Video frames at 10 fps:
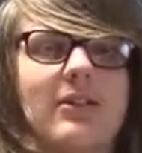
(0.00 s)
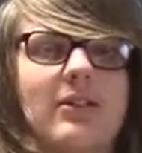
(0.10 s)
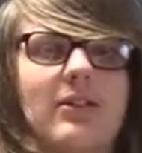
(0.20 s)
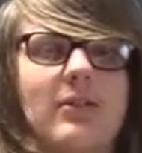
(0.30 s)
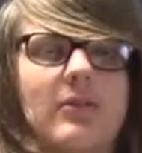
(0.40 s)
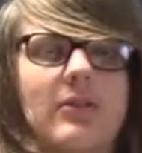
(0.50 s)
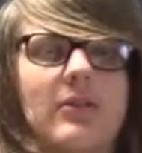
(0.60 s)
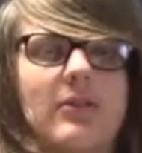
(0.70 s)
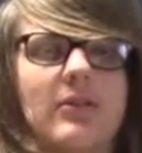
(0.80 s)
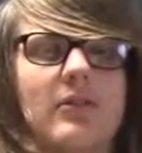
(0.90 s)

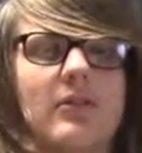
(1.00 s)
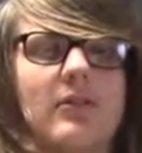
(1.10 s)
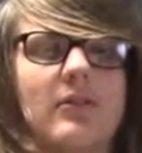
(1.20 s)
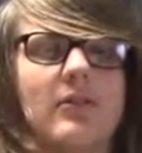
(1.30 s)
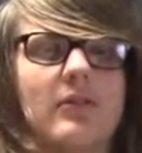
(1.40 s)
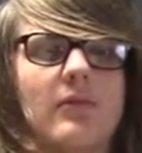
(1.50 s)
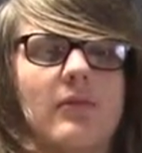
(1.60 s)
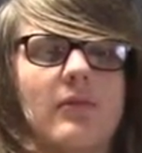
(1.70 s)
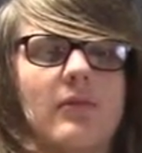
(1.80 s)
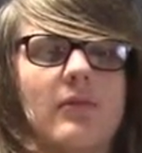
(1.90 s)

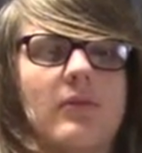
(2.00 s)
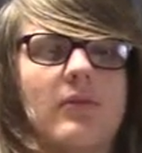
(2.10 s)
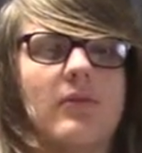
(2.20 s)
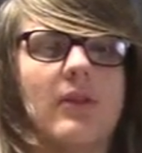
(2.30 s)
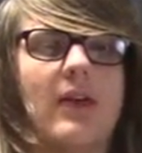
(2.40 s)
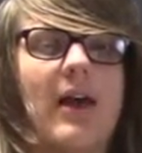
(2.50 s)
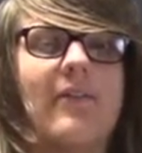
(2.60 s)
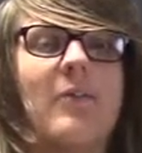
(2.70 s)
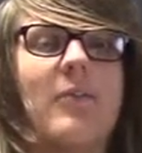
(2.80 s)
This person isn't speaking.